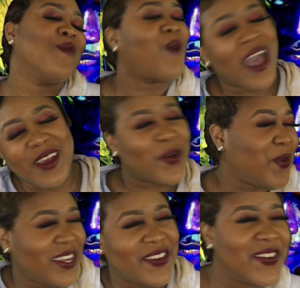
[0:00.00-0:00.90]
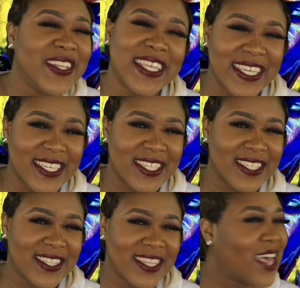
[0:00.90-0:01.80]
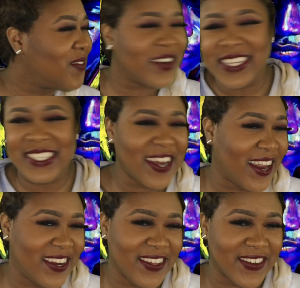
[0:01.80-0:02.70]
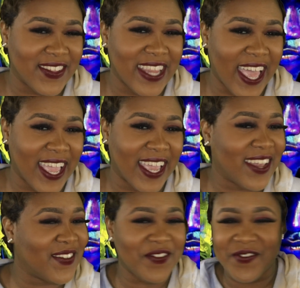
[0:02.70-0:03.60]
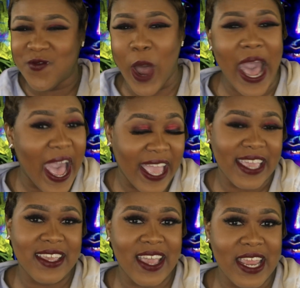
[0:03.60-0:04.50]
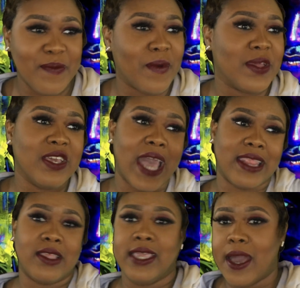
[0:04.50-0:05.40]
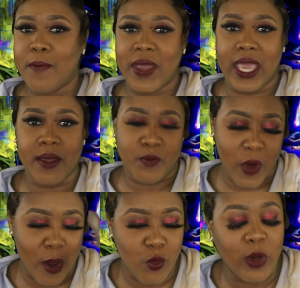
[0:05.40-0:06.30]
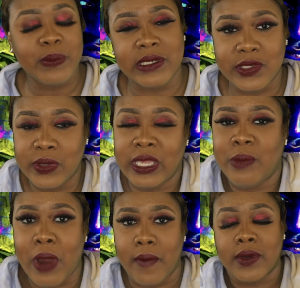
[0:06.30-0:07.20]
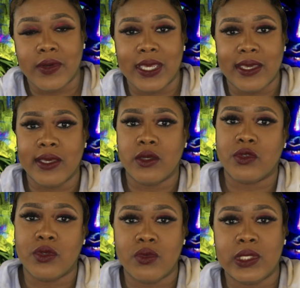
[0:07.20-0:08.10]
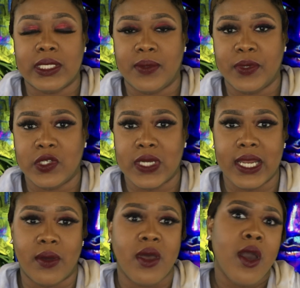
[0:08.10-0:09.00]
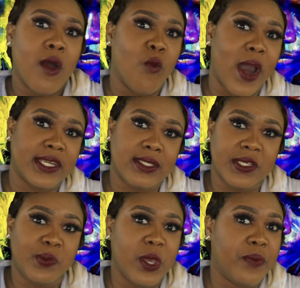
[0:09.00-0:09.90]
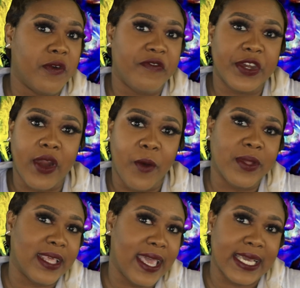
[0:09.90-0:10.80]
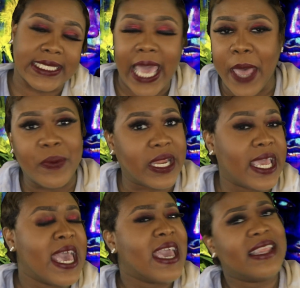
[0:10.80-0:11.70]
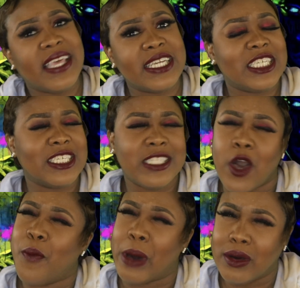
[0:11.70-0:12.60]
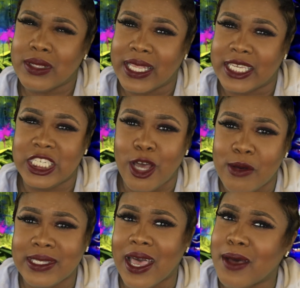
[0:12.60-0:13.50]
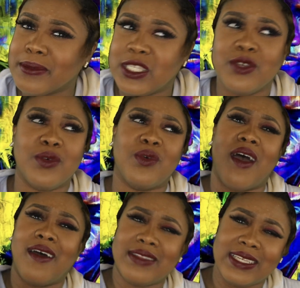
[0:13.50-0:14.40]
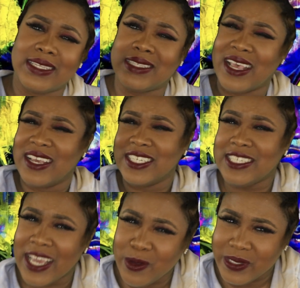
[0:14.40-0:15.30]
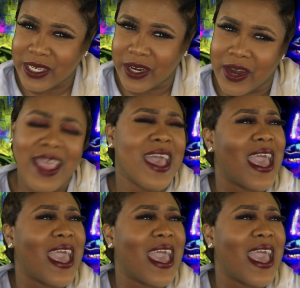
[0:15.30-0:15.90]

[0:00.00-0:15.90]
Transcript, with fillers: why are we doing this? Like, what are you trying to do? Like, why? And you got the young man roped into it. He probably gonna get killed too, sitting up here trying to watch these people and figure out what the heck is happening. And then she so boldly shows up to Alton's shelter